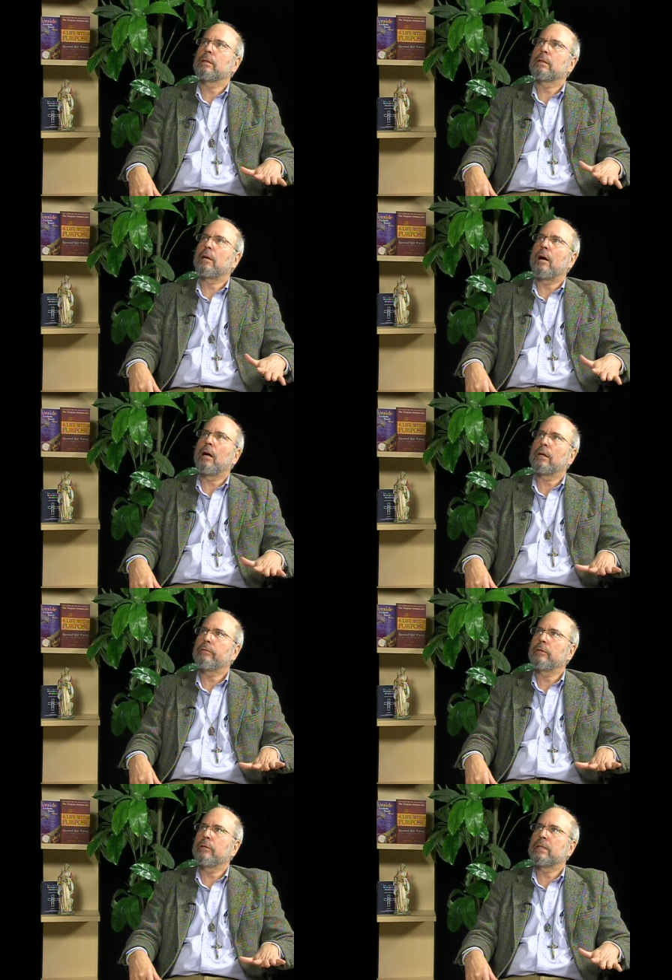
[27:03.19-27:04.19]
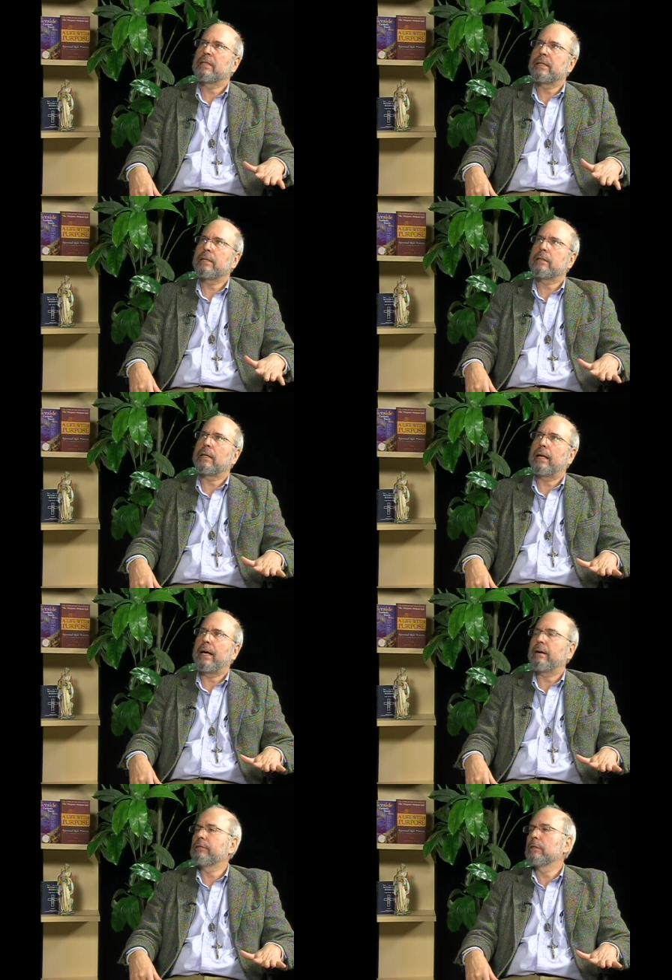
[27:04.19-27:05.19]
God, if you exist, I
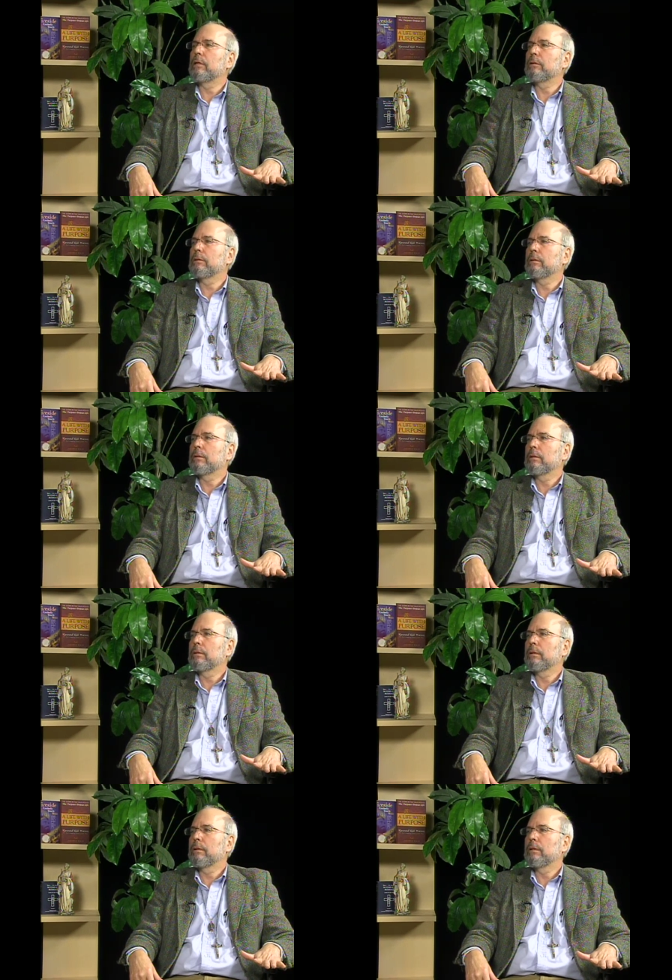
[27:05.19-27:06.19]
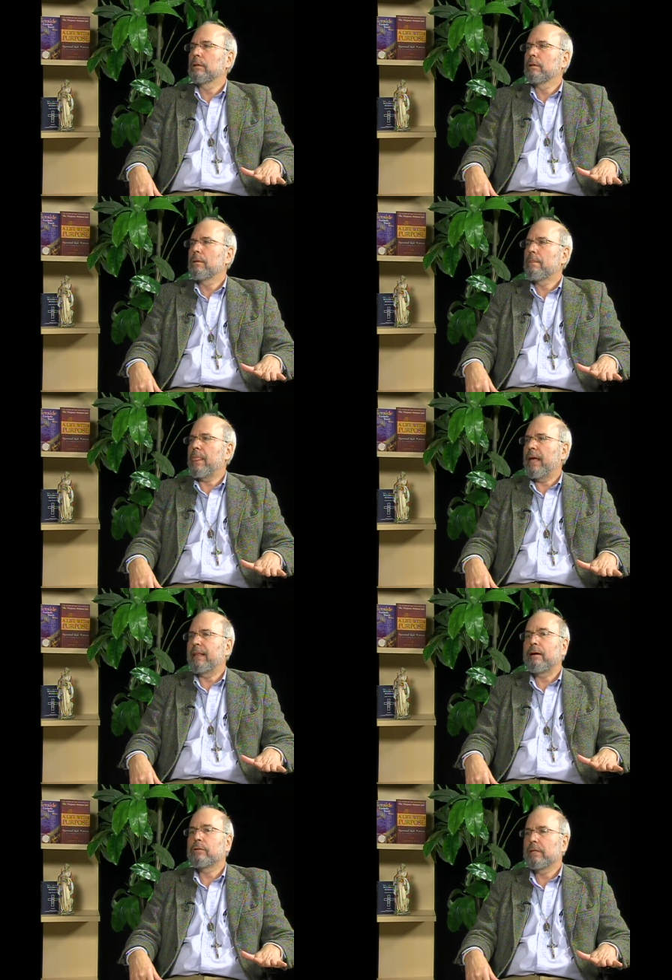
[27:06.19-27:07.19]
have to know. Mm and
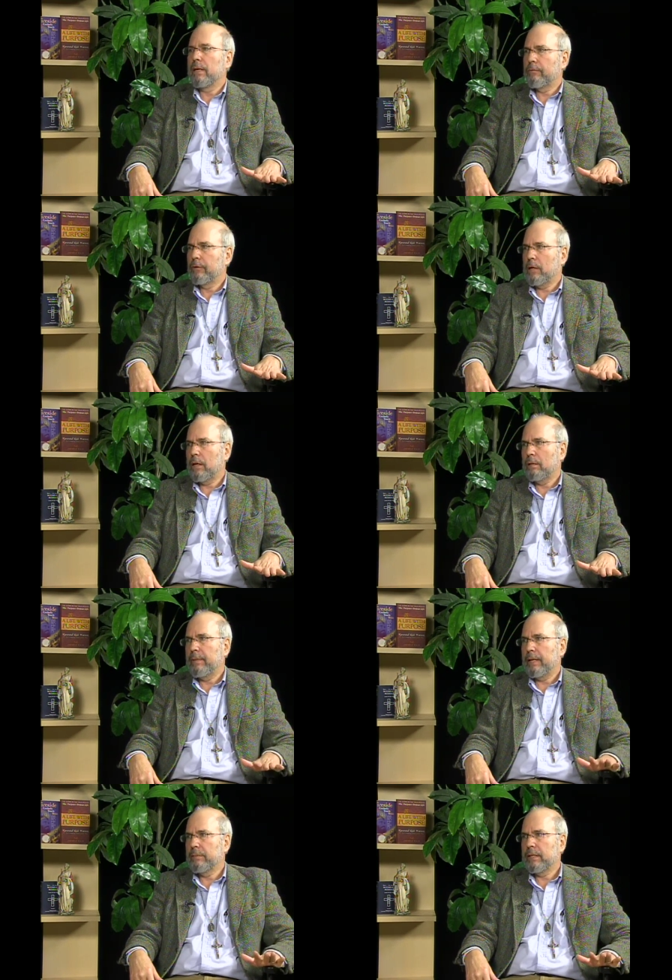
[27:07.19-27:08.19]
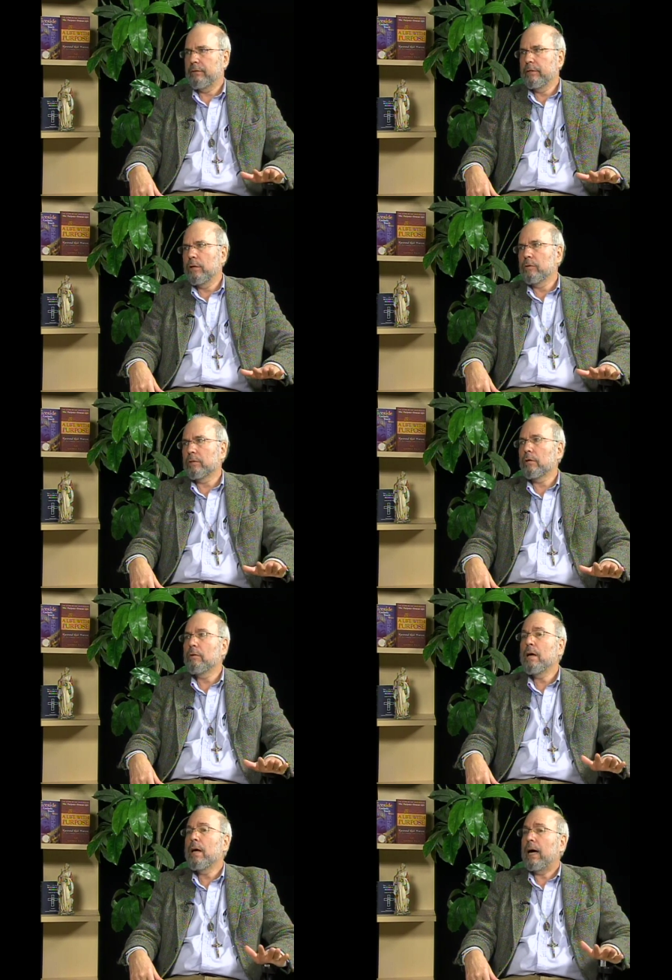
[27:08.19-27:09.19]
that was enough for God to make Himself known. So
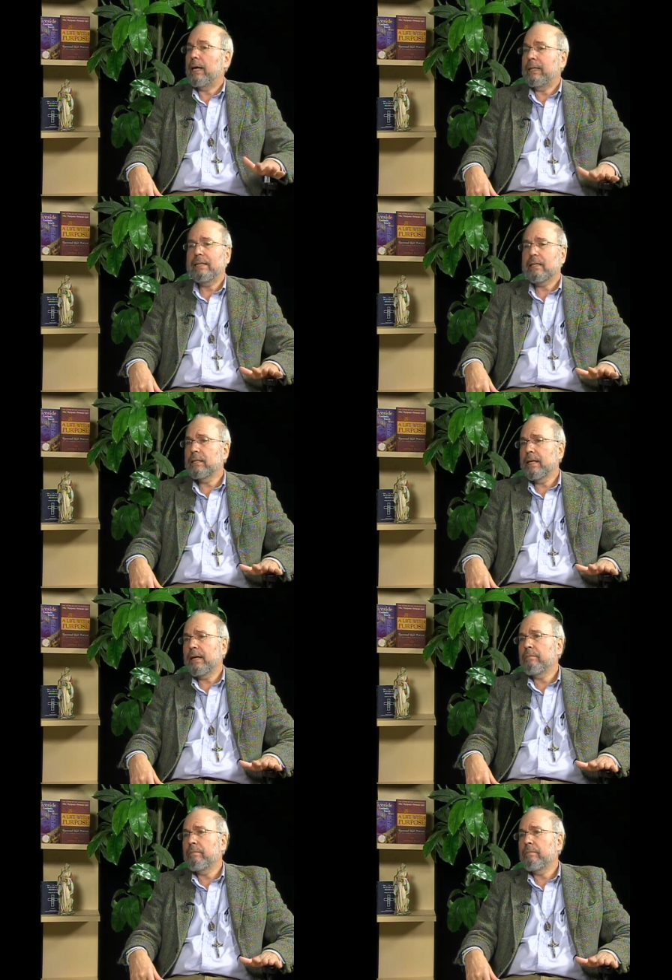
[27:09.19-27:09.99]
uh, He doesn't take